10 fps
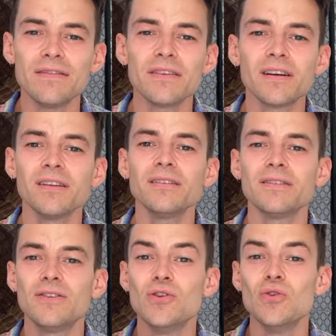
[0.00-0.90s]
difficult
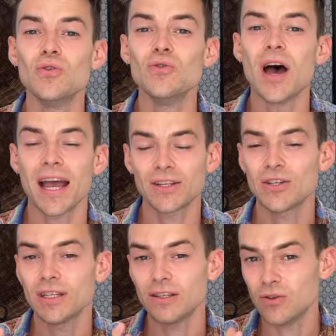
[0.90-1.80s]
to
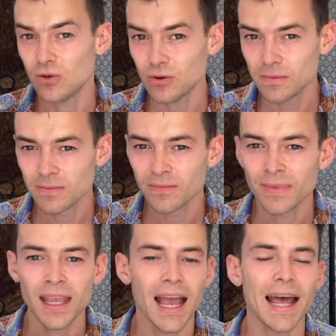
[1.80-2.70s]
actually do,
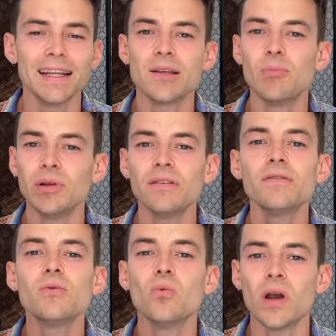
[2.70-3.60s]
and it's a bit of
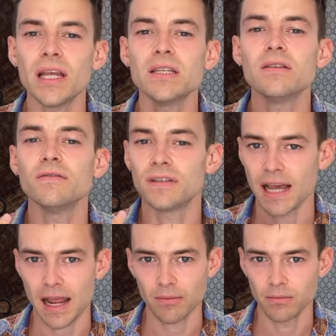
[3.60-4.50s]
a waste of
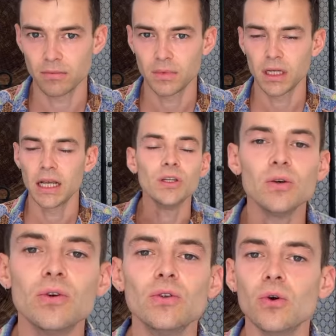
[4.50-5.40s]
time. We
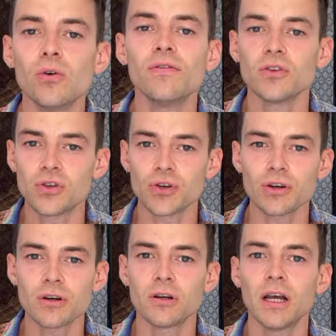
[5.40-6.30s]
don't know for
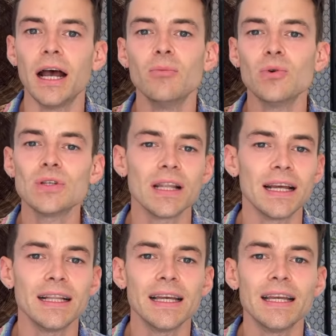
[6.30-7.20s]
sure, and most
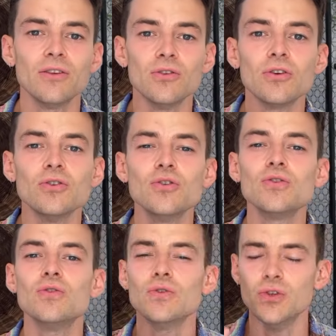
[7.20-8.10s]
likely you can
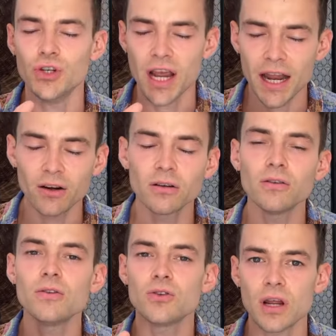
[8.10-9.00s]
just do
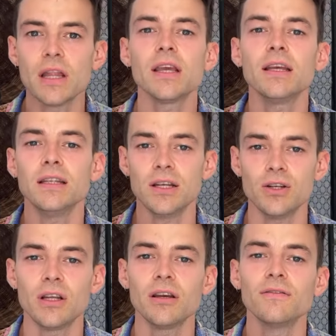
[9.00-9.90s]
general strength and
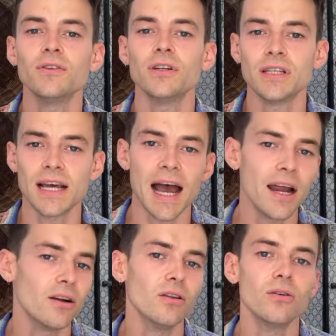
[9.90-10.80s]
conditioning of your
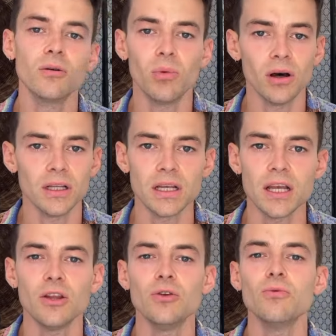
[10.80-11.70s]
entire lower body
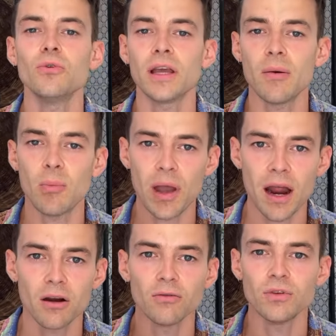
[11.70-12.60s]
and you will get
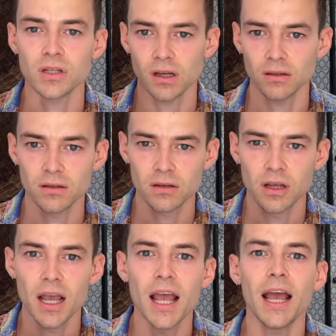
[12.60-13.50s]
better results.
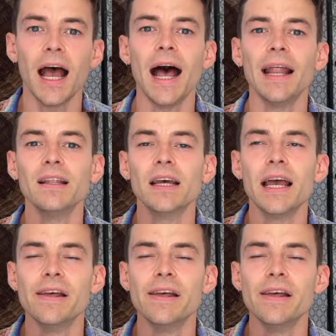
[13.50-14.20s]
And